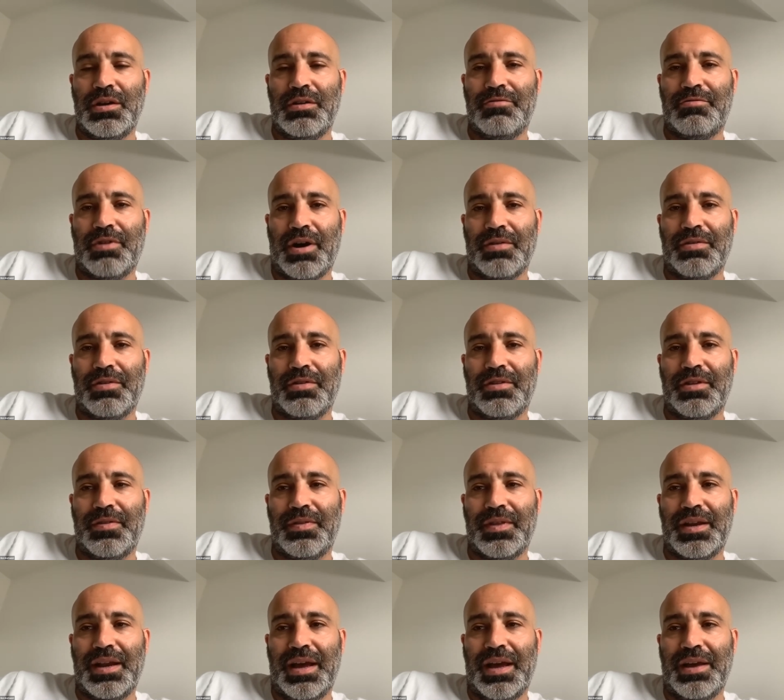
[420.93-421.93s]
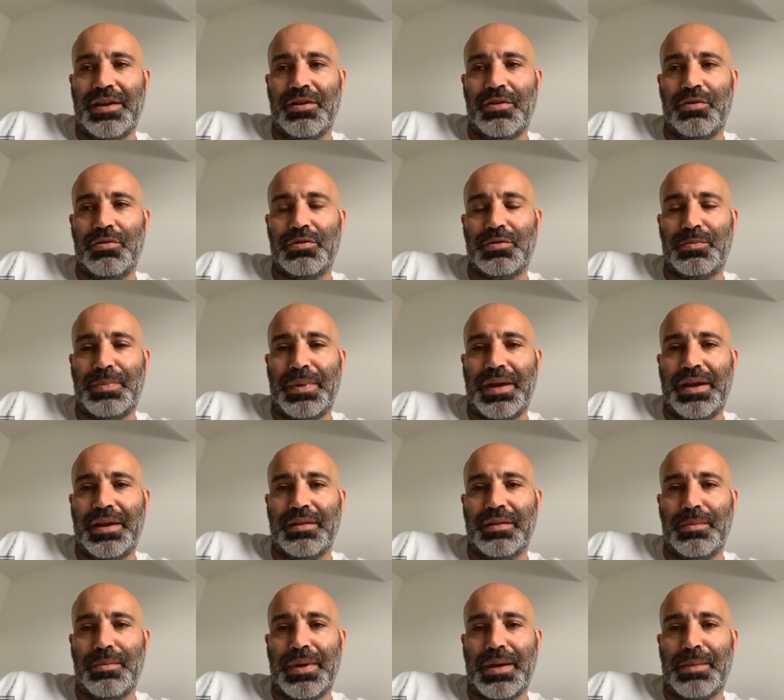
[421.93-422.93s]
rather than the landlord
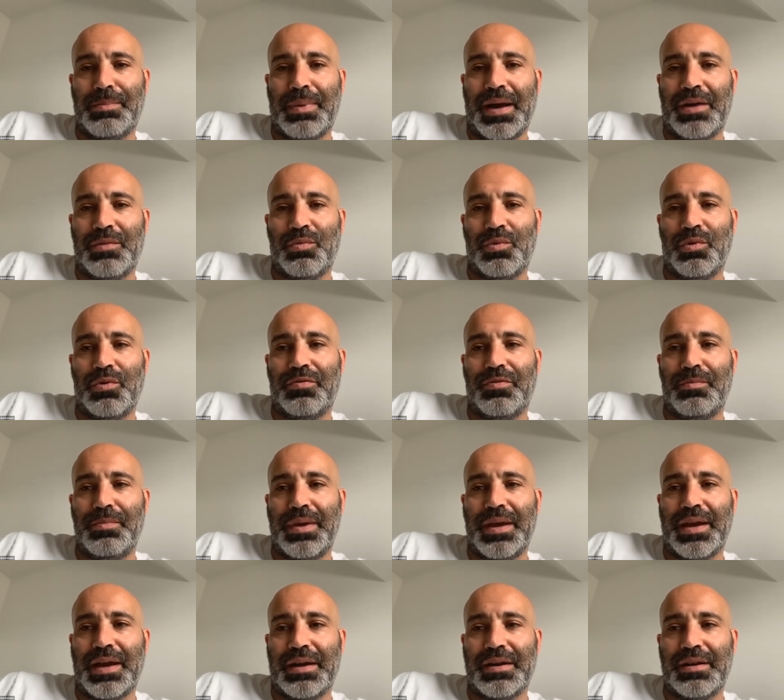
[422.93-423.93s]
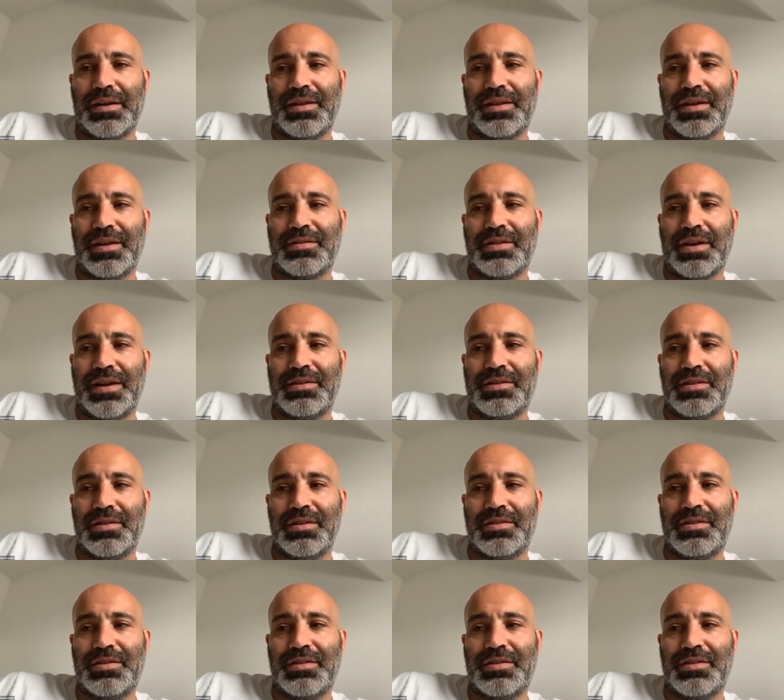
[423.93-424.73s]
being the big bad wolf and being able to dictate to the